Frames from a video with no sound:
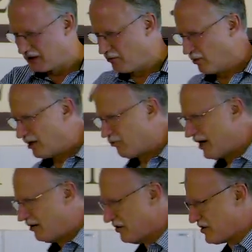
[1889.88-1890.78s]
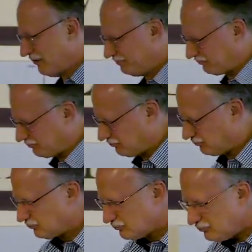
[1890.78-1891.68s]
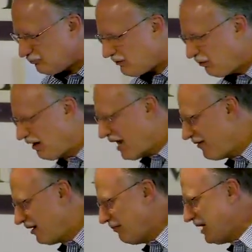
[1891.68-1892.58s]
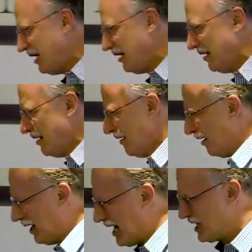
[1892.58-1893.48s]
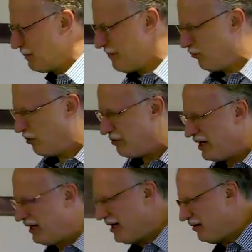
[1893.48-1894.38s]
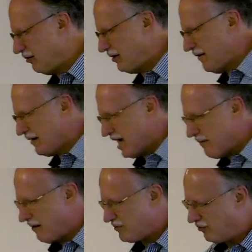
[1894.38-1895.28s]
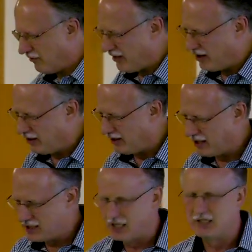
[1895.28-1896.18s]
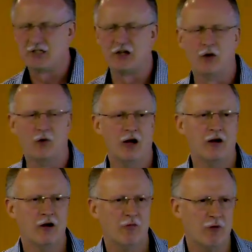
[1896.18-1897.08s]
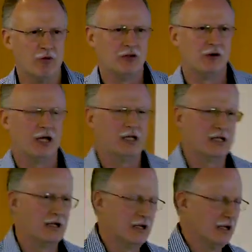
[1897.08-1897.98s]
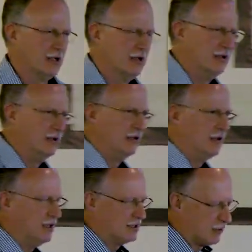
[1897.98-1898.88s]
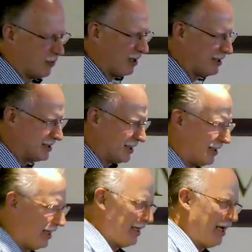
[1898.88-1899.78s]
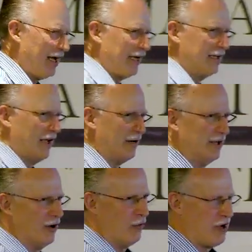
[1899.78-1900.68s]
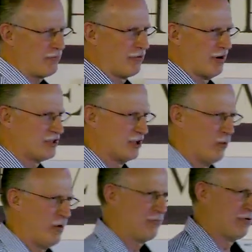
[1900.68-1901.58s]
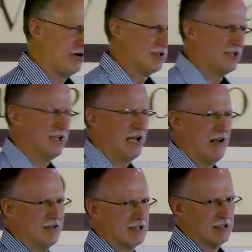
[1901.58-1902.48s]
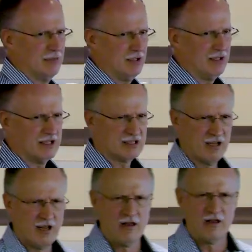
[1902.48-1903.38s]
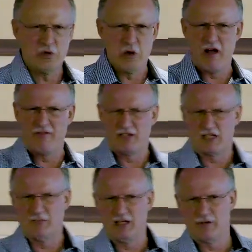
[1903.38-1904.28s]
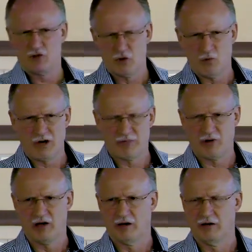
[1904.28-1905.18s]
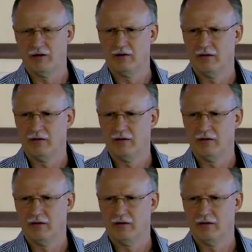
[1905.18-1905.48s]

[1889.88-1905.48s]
was in, in Wales. We were having a meeting. Lots of people were being healed. Came up to a fellow and I said, So, uh, what would you like? Uh, he said, Well, he said, I, I, I really don't want prayer. I said, You don't want prayer? He said, Yeah, I have a disability. I said, you have a disability, but you don't want prayer.